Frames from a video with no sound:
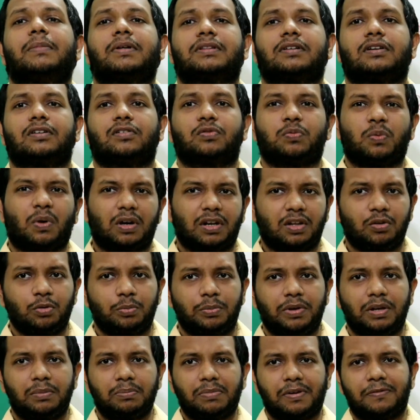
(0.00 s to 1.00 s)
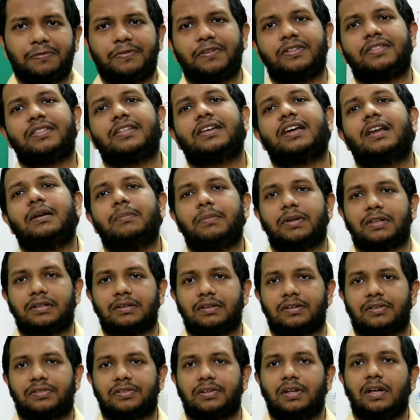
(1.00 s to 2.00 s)
methods. What do you mean by physical
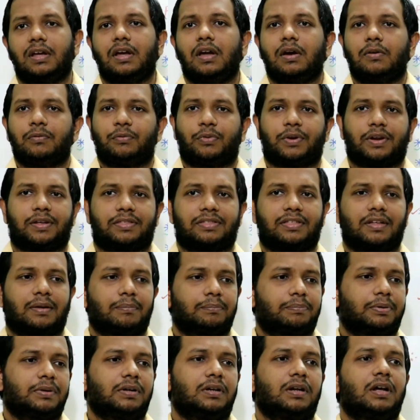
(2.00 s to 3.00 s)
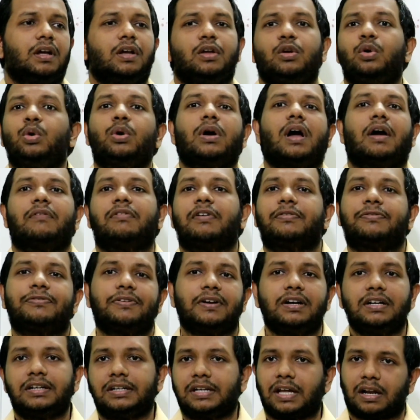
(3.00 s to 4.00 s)
methods? For example, you have a
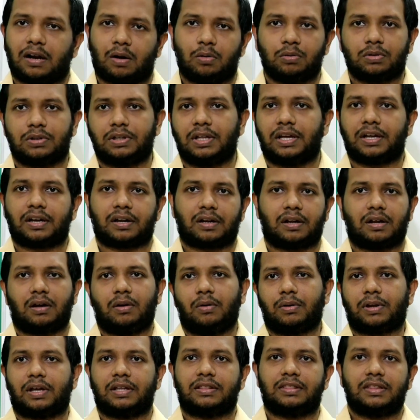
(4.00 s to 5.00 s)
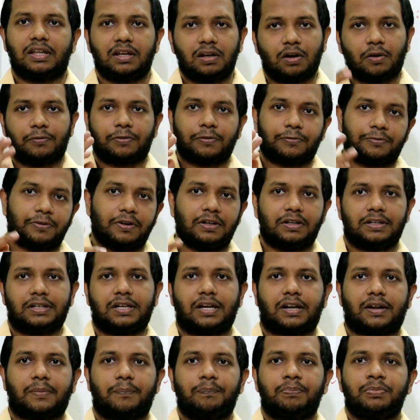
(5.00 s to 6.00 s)
filter out there. Okay, think of a
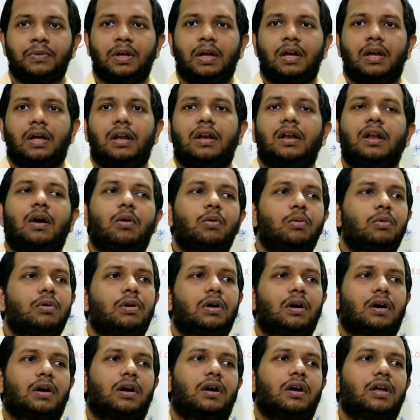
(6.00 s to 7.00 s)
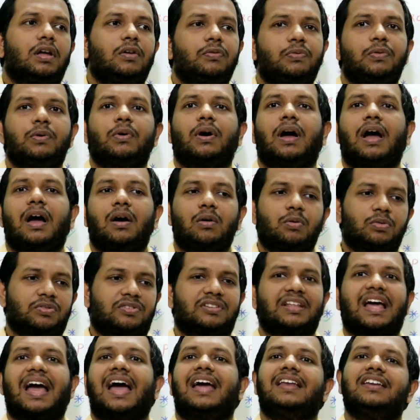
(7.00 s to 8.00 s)
filter. Now, if you have
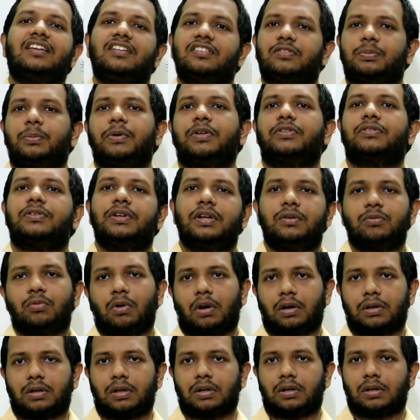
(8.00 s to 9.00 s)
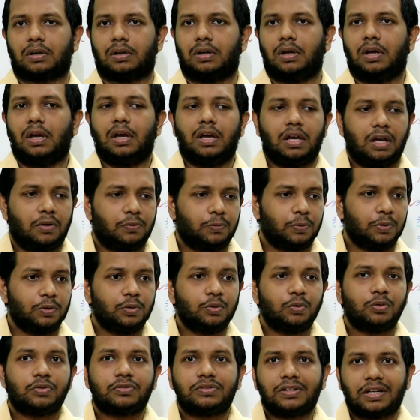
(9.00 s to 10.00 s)
sand is mixed in water, if you
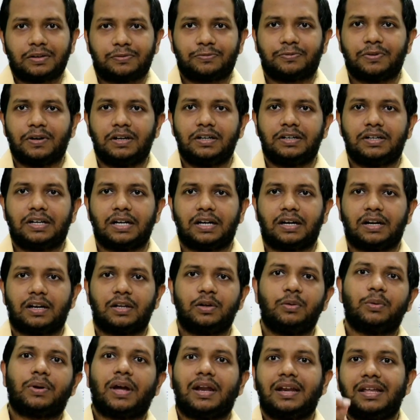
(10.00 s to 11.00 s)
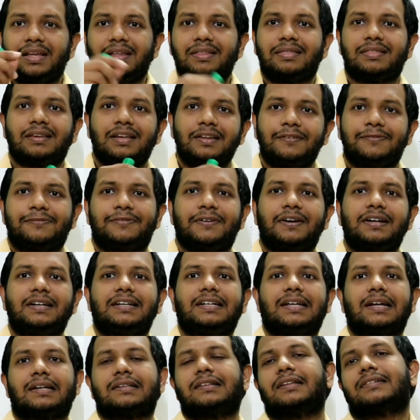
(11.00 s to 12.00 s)
use that filter, you can easily
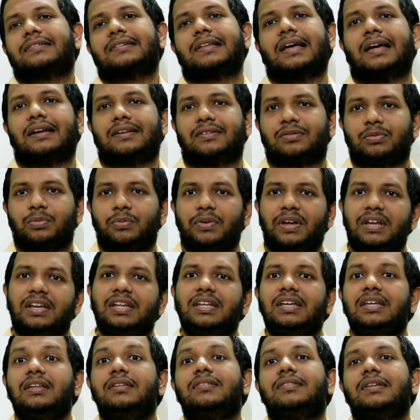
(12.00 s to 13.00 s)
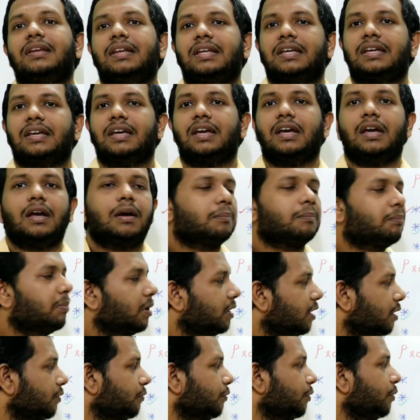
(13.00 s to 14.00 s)
filter the sands very easily.
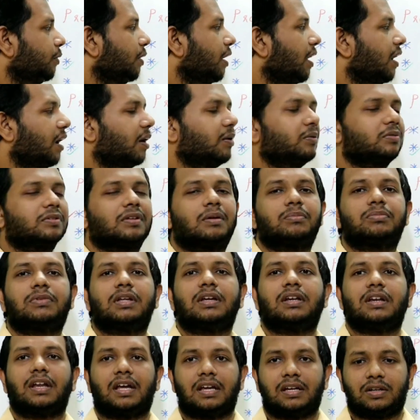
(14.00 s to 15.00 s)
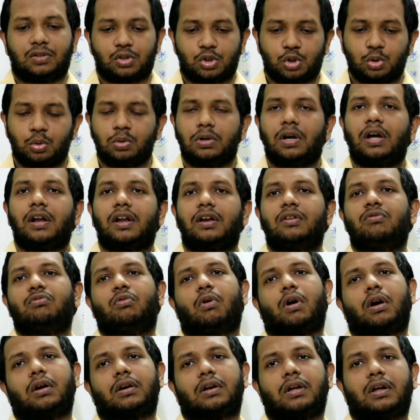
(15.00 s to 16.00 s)
But if you have something like sugar in
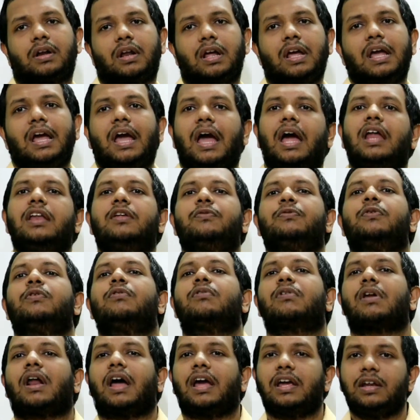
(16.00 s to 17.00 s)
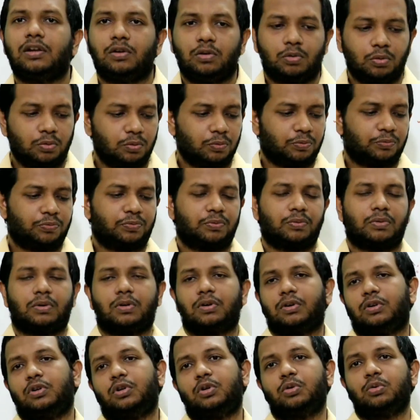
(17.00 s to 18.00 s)
water, and if you try to
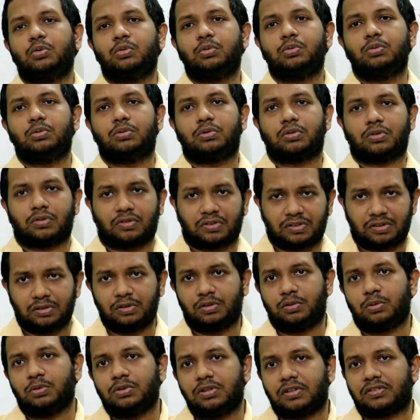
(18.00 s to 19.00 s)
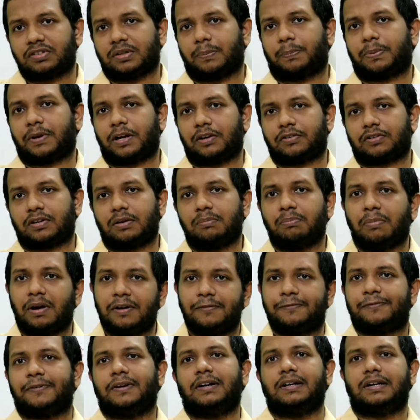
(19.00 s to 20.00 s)
do the separation
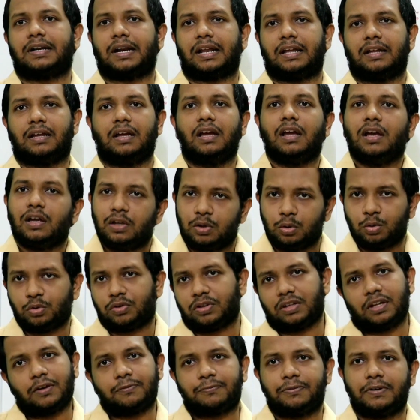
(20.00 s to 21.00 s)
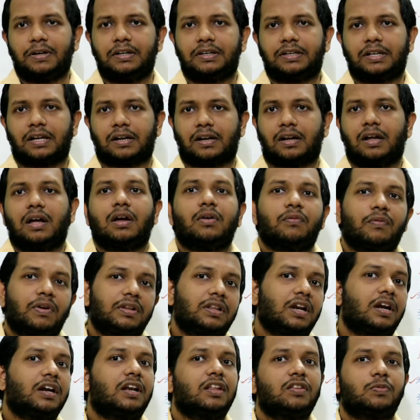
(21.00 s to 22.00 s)
by filtering using a filter,
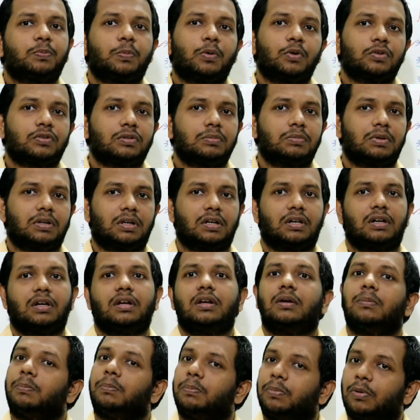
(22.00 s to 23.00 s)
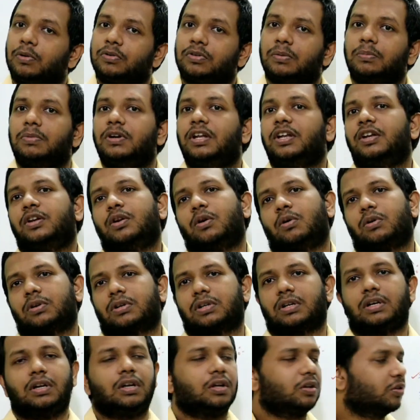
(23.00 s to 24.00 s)
whether it is possible? Possibly
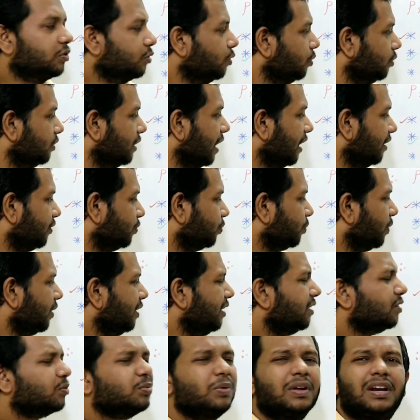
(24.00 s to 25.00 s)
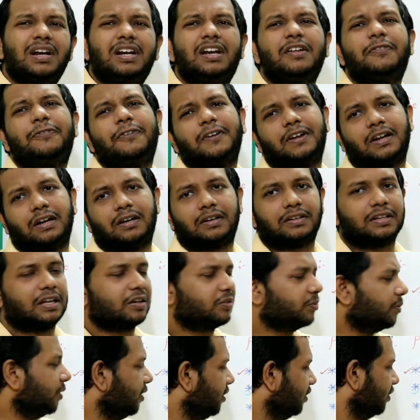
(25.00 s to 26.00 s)
not. So that's why it's very difficult.
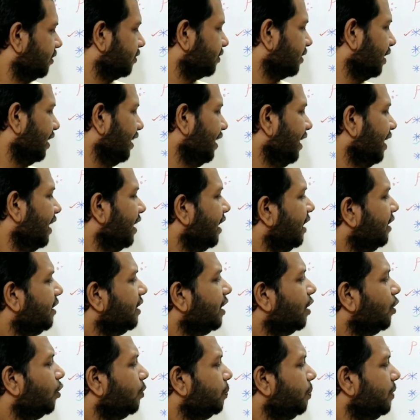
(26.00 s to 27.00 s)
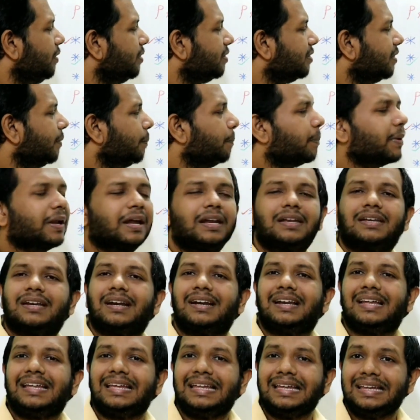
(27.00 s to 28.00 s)
That's why it is say it cannot be
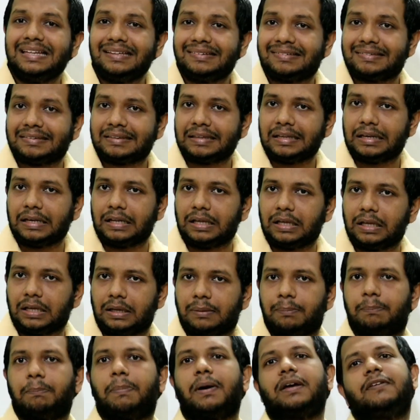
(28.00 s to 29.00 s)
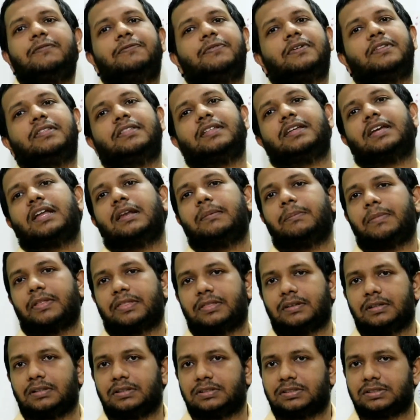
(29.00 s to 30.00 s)
separated easily by physical
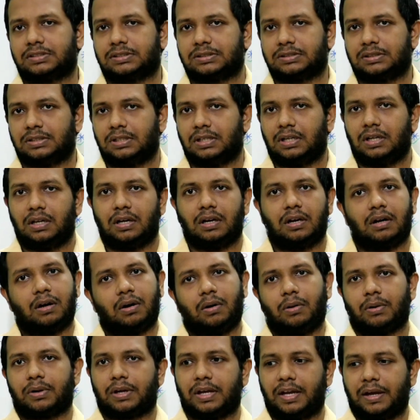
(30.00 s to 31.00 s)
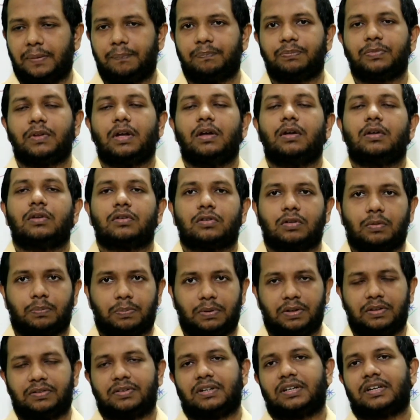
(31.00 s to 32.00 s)
methods. Okay, so
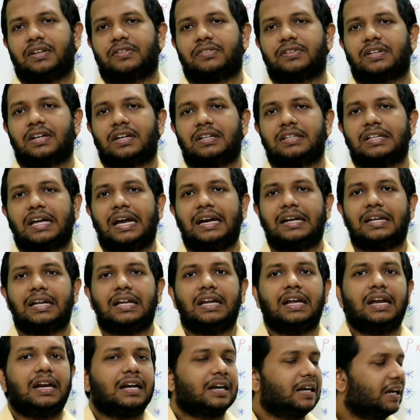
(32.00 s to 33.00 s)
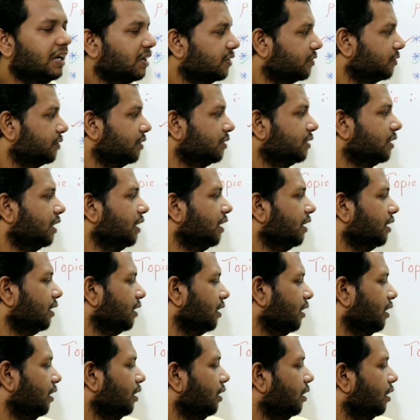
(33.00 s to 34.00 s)
please understand that. Next
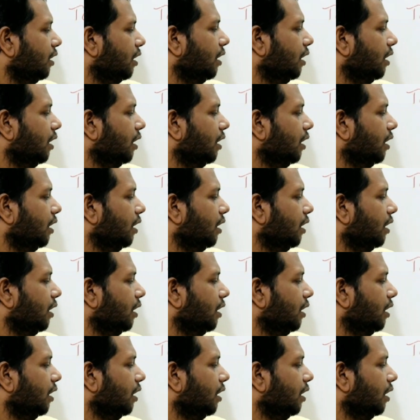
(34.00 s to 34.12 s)
thing,